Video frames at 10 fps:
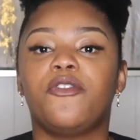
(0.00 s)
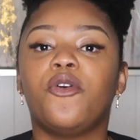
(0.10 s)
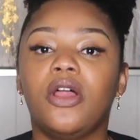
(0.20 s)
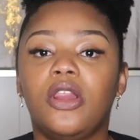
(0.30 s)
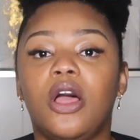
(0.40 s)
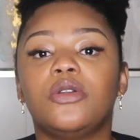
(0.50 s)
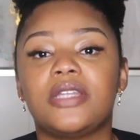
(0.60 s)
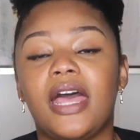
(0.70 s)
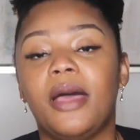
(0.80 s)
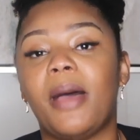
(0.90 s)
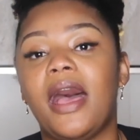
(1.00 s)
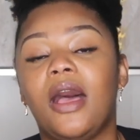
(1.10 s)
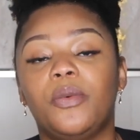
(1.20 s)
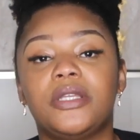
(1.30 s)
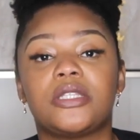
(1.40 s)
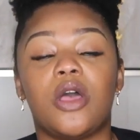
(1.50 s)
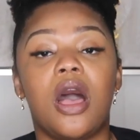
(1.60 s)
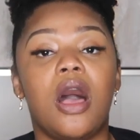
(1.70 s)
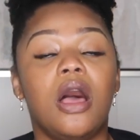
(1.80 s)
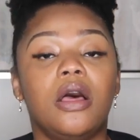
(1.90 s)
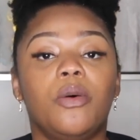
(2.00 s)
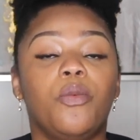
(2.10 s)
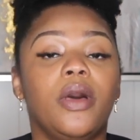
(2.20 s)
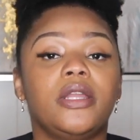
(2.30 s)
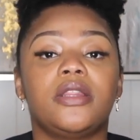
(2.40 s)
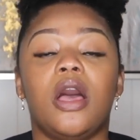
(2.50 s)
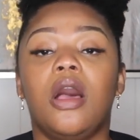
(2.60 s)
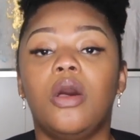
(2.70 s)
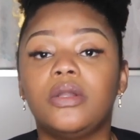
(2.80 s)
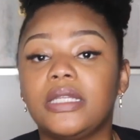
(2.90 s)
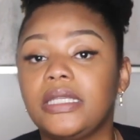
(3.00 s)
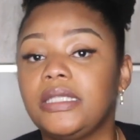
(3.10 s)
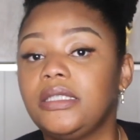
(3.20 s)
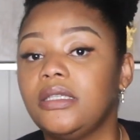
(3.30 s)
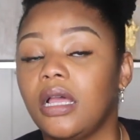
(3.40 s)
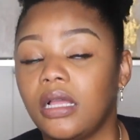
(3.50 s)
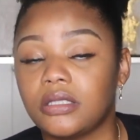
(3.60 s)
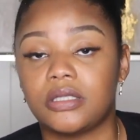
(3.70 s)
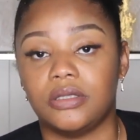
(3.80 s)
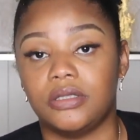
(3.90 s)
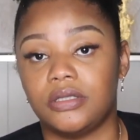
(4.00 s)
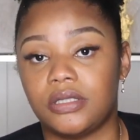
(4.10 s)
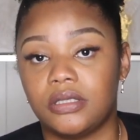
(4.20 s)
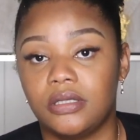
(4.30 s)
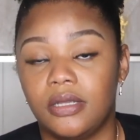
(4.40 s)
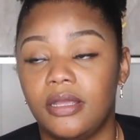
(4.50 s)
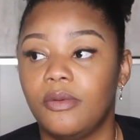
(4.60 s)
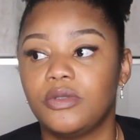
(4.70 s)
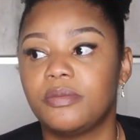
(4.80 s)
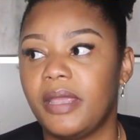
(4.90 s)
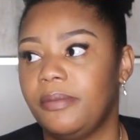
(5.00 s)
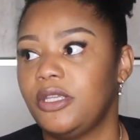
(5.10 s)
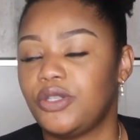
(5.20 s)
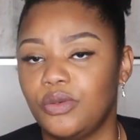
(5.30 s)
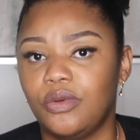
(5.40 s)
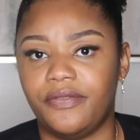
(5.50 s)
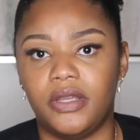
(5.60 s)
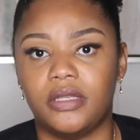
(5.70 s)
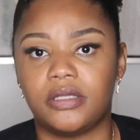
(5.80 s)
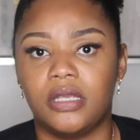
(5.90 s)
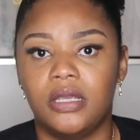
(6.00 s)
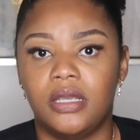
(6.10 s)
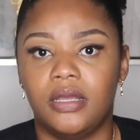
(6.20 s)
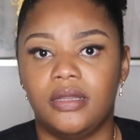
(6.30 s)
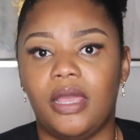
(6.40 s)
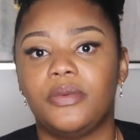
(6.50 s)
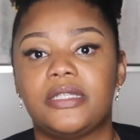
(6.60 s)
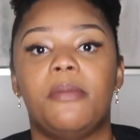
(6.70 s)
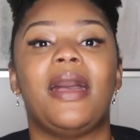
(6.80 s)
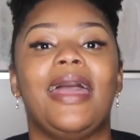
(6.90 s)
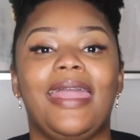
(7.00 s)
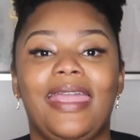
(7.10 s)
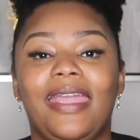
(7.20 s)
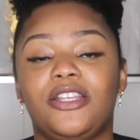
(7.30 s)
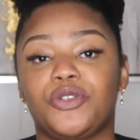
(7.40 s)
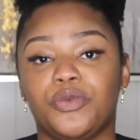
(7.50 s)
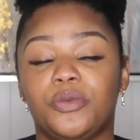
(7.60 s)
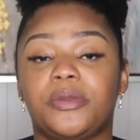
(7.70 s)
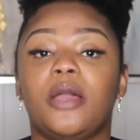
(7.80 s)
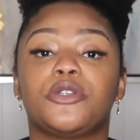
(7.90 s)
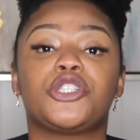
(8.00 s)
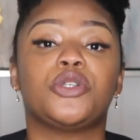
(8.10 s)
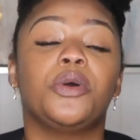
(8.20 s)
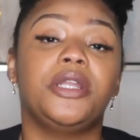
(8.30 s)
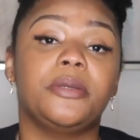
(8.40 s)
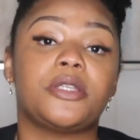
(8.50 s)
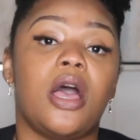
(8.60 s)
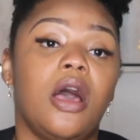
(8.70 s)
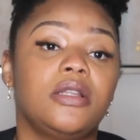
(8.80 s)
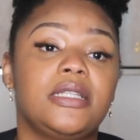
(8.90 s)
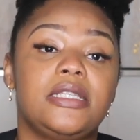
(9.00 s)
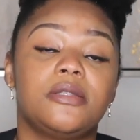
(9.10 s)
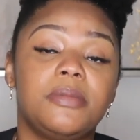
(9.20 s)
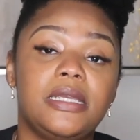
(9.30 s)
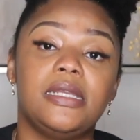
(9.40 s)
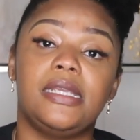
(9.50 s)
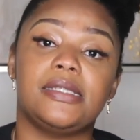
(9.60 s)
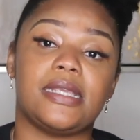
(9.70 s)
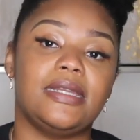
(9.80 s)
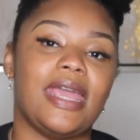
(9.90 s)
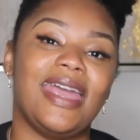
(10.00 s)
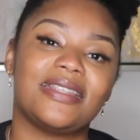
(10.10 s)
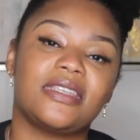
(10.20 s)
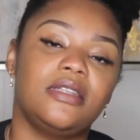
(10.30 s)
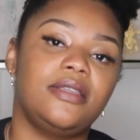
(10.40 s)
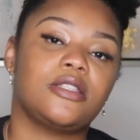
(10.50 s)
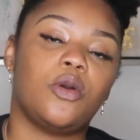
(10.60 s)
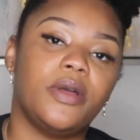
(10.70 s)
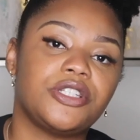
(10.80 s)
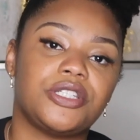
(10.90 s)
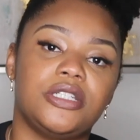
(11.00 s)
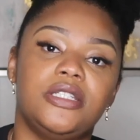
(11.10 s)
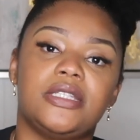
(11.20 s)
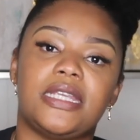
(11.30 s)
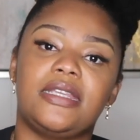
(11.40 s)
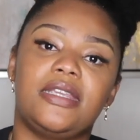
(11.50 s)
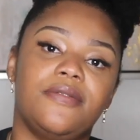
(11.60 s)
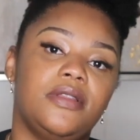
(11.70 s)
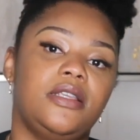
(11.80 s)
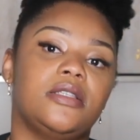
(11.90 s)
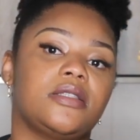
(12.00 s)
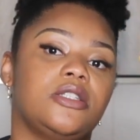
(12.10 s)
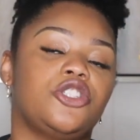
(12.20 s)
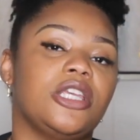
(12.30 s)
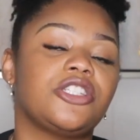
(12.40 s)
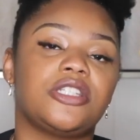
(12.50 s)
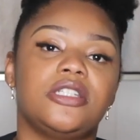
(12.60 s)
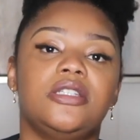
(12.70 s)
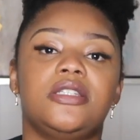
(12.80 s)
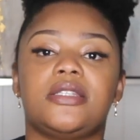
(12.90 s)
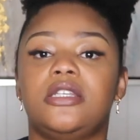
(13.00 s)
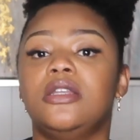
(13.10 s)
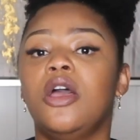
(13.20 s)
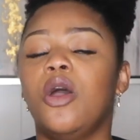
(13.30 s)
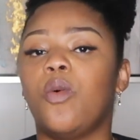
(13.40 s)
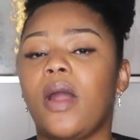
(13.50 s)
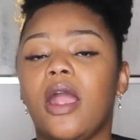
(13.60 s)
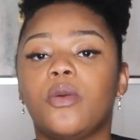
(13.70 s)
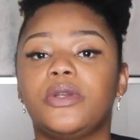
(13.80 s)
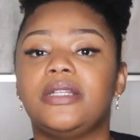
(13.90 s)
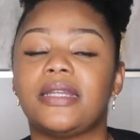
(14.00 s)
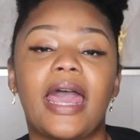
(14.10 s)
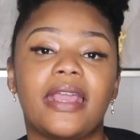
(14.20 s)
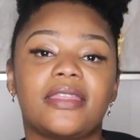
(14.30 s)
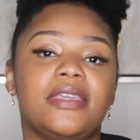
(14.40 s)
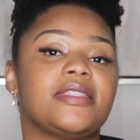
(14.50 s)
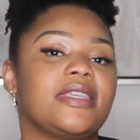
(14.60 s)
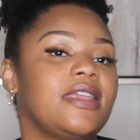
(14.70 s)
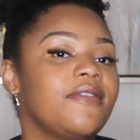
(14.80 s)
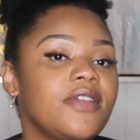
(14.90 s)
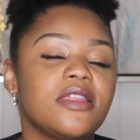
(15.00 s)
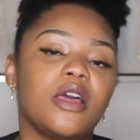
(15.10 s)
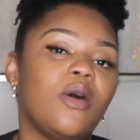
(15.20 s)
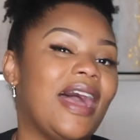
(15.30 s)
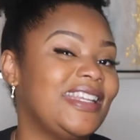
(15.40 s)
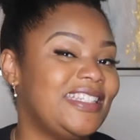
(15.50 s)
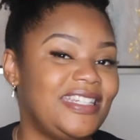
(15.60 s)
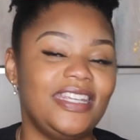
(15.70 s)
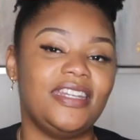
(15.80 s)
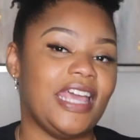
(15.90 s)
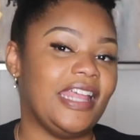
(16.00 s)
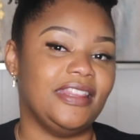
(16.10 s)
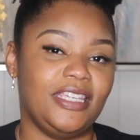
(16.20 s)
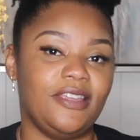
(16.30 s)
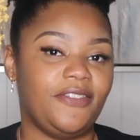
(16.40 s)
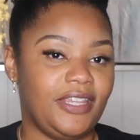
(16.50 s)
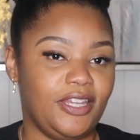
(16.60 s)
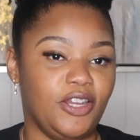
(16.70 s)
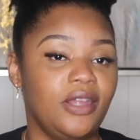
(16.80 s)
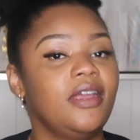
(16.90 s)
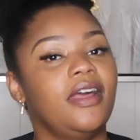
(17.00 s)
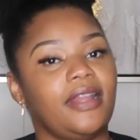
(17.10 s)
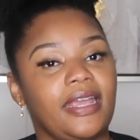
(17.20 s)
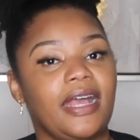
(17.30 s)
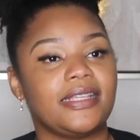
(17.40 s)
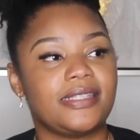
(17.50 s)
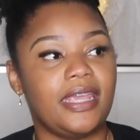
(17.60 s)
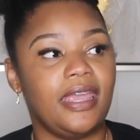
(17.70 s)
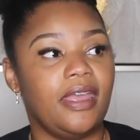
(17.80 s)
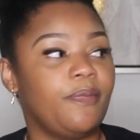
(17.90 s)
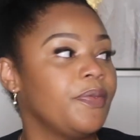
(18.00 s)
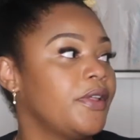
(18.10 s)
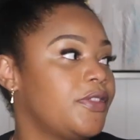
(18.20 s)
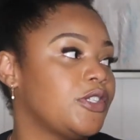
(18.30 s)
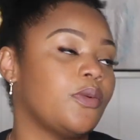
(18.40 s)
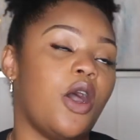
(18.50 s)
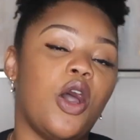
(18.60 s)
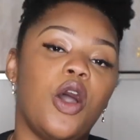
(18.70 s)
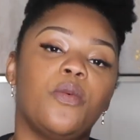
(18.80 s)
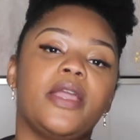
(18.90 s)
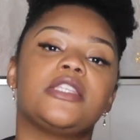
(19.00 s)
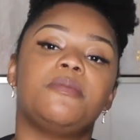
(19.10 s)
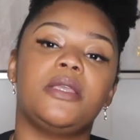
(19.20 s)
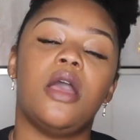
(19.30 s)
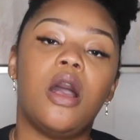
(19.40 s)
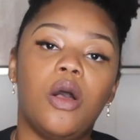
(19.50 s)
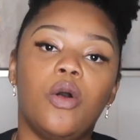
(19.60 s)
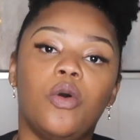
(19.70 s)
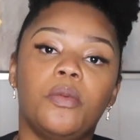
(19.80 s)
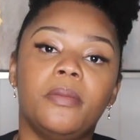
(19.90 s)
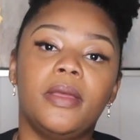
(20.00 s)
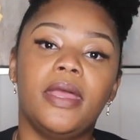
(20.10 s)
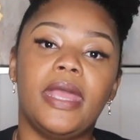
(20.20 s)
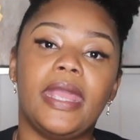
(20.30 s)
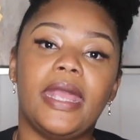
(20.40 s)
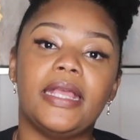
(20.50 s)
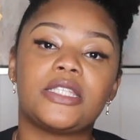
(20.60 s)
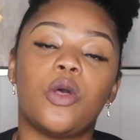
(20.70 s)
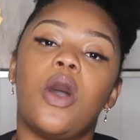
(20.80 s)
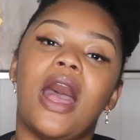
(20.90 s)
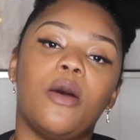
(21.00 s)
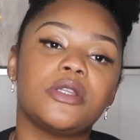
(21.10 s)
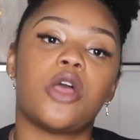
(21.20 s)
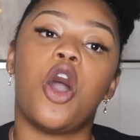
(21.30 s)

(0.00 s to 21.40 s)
For a long time, I was one of the only youngsters. It was maybe 2 of us that was in my age group that was showing up to all of these meetings and asking these questions and giving these suggestions and why are we like this, even though I did not live here. Like I said, this will always be home So I was